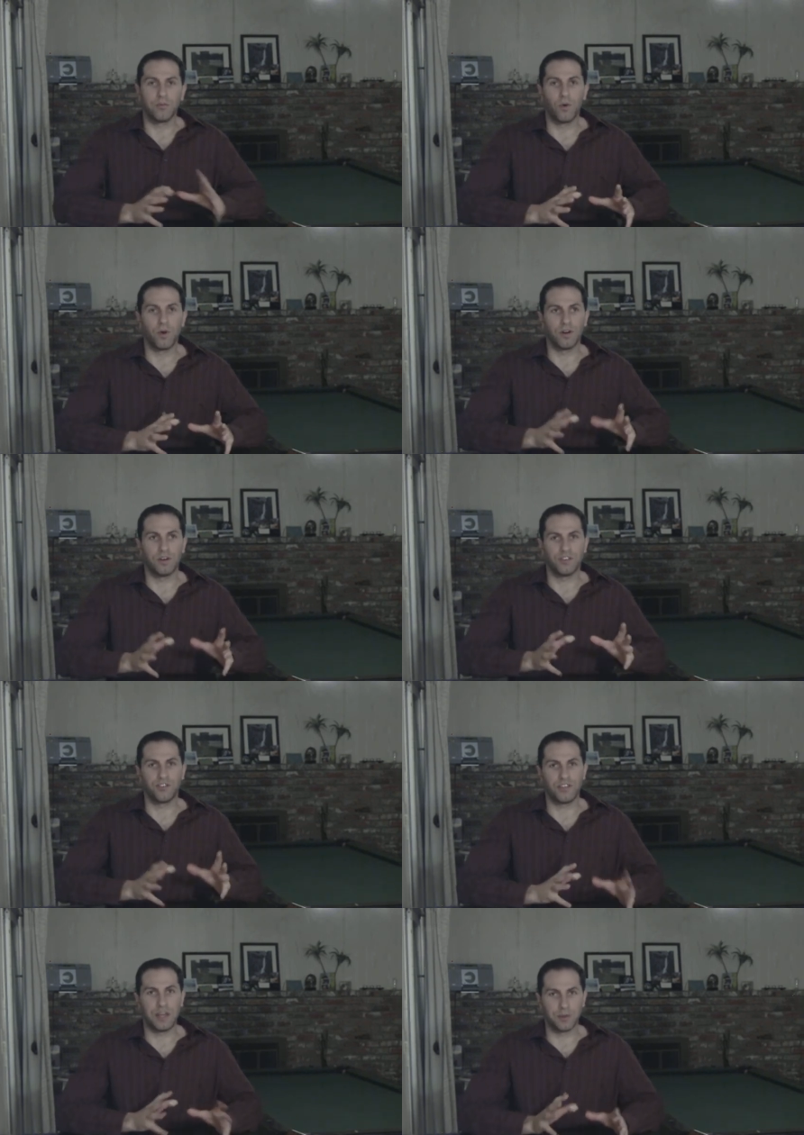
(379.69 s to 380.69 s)
more
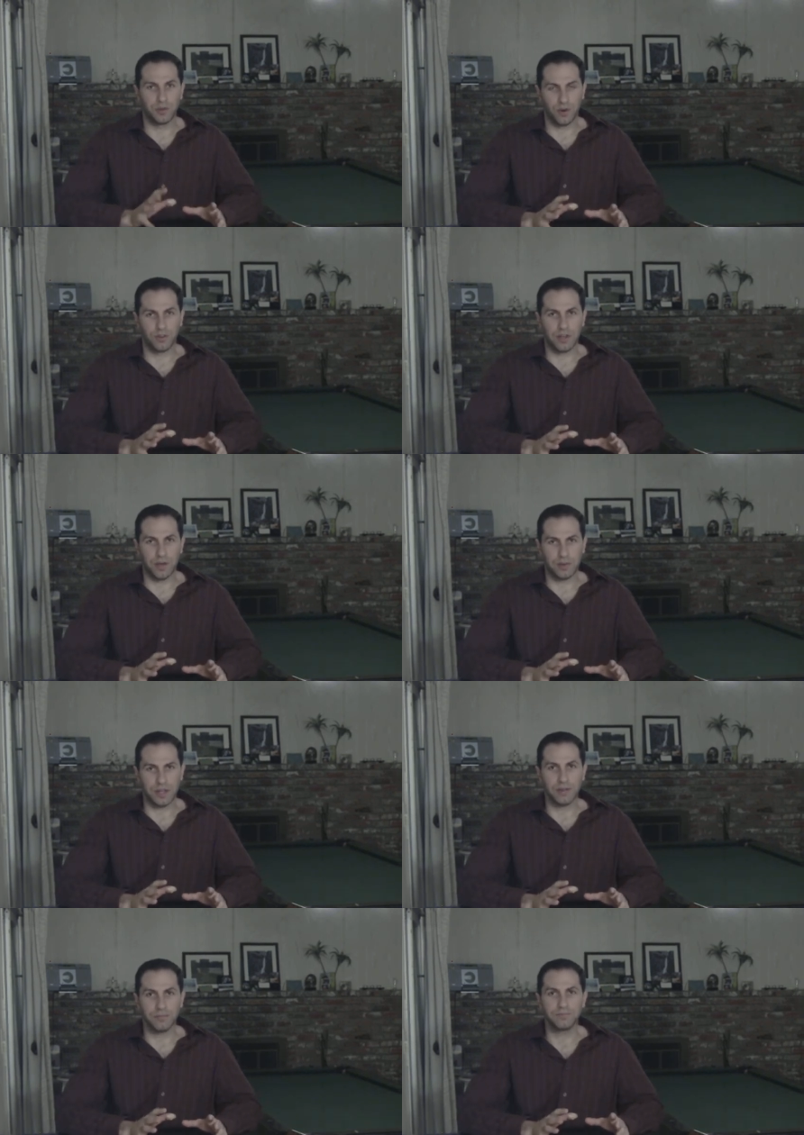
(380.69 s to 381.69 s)
stable growth
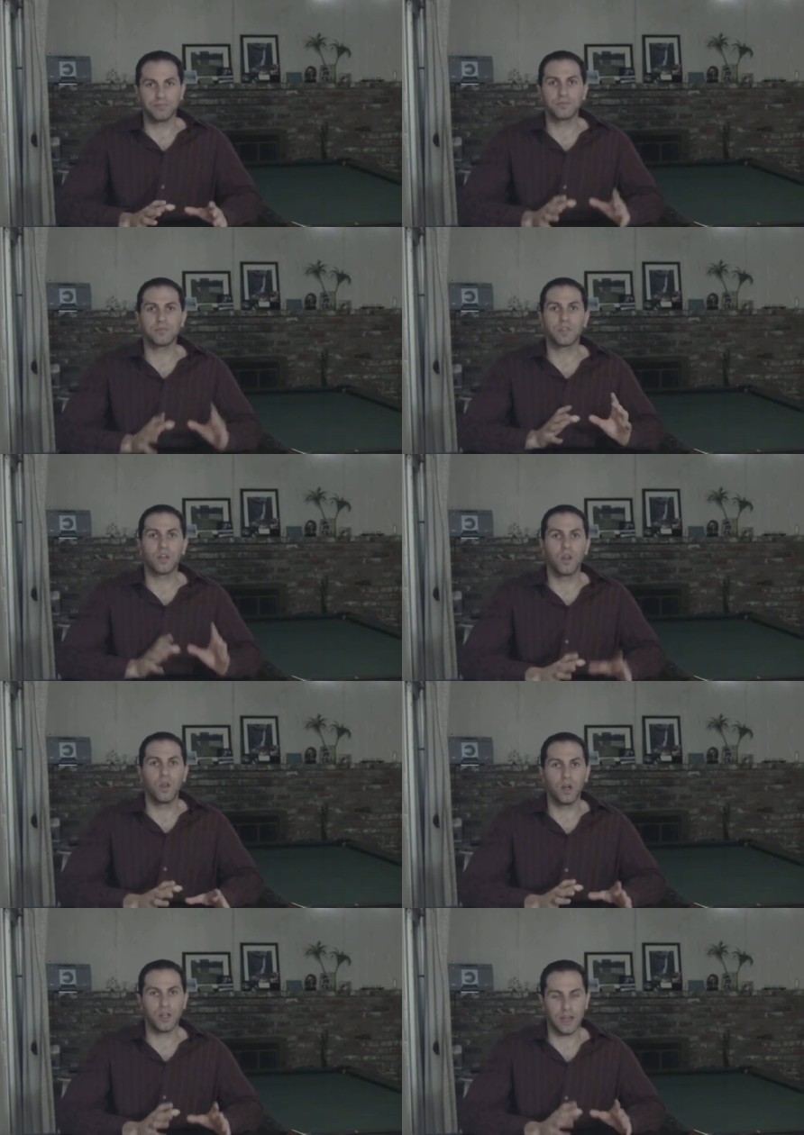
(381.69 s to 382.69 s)
company,
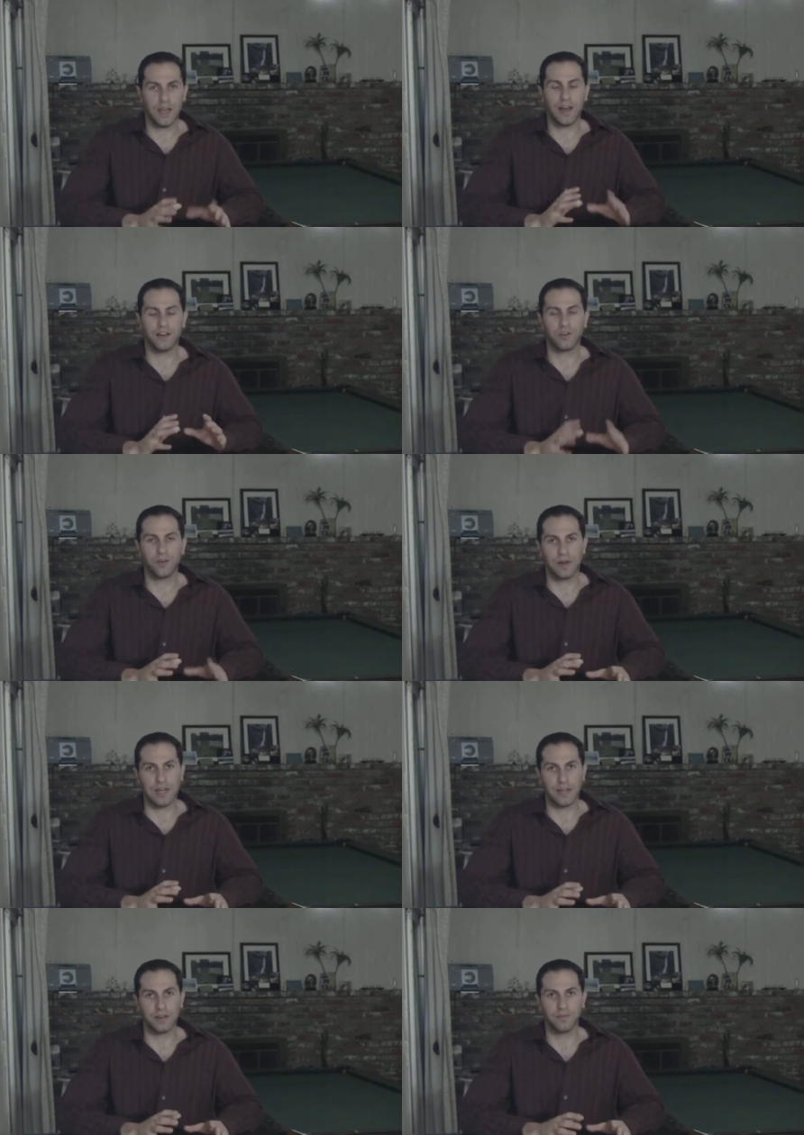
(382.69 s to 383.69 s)
look at
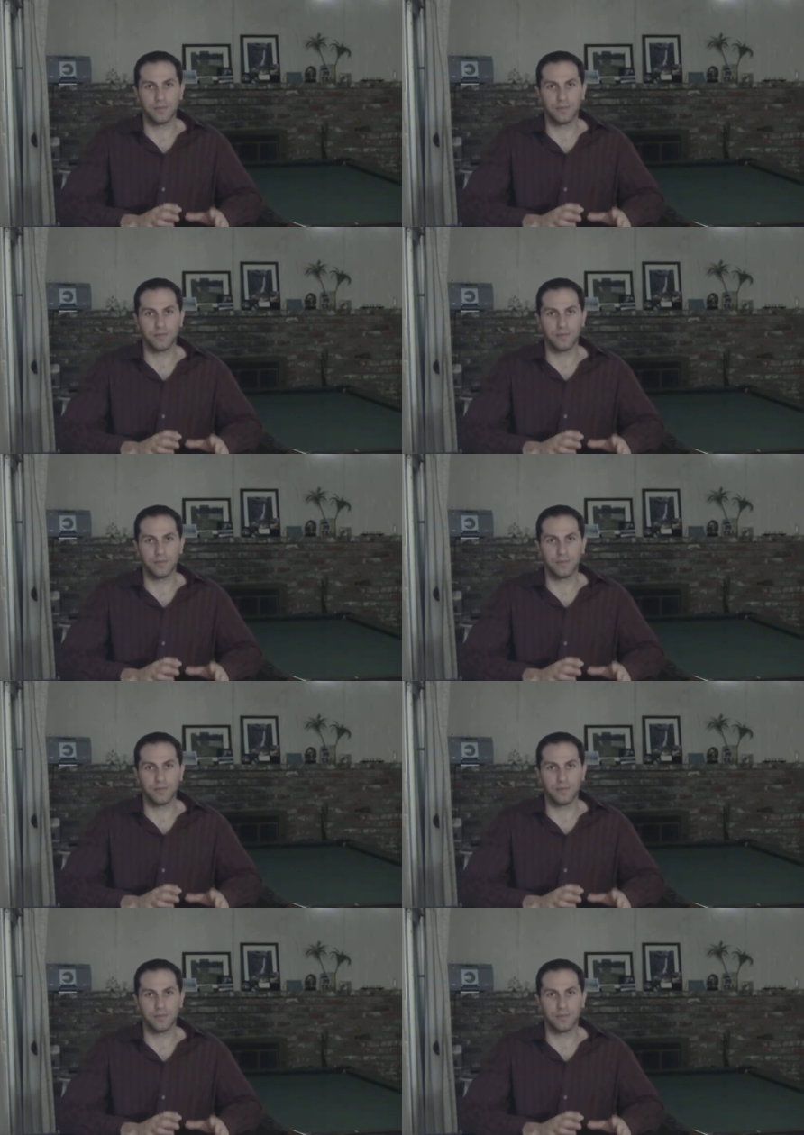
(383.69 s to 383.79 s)
Cree.